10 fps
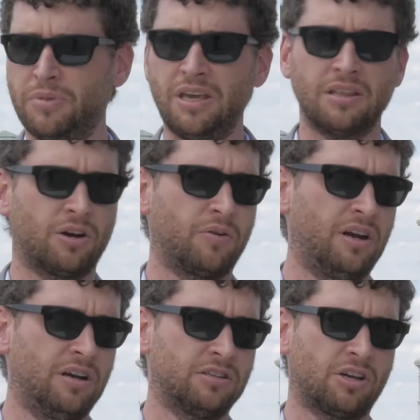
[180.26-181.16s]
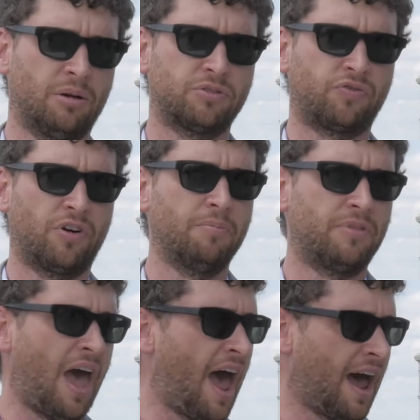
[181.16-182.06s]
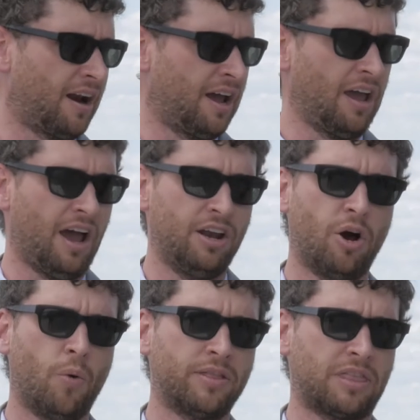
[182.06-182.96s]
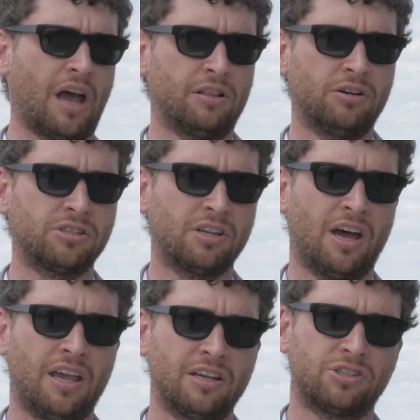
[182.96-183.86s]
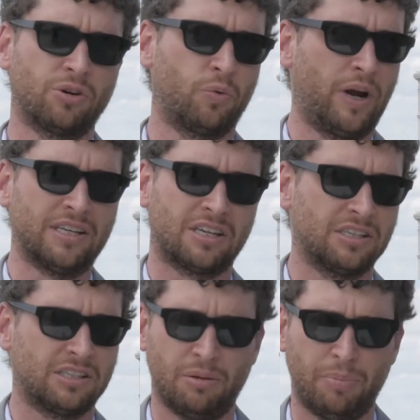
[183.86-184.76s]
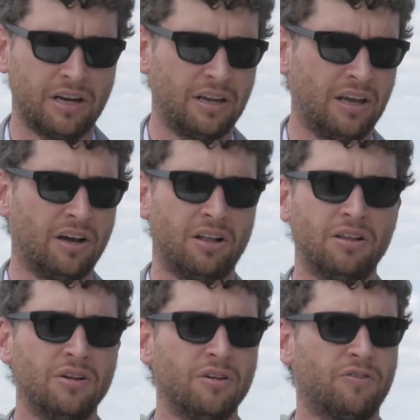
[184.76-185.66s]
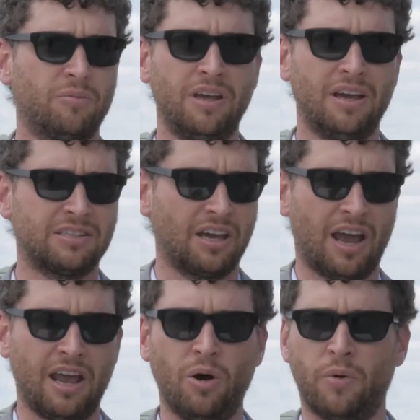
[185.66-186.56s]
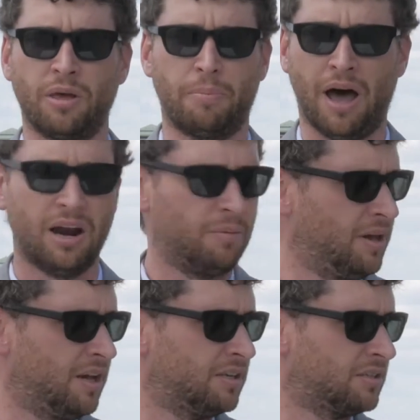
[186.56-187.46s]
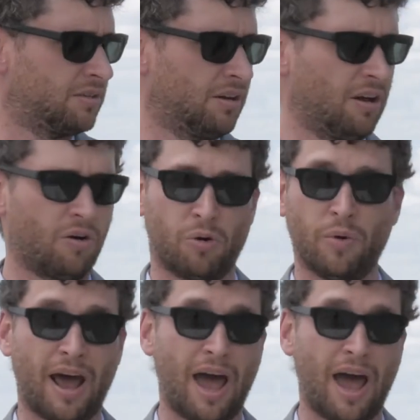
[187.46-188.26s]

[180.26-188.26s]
me, the grittiness comes from that. I, yeah. I know what that looks like, and so risk isn't a big deal. For me, it's like I know where the bottom is, or what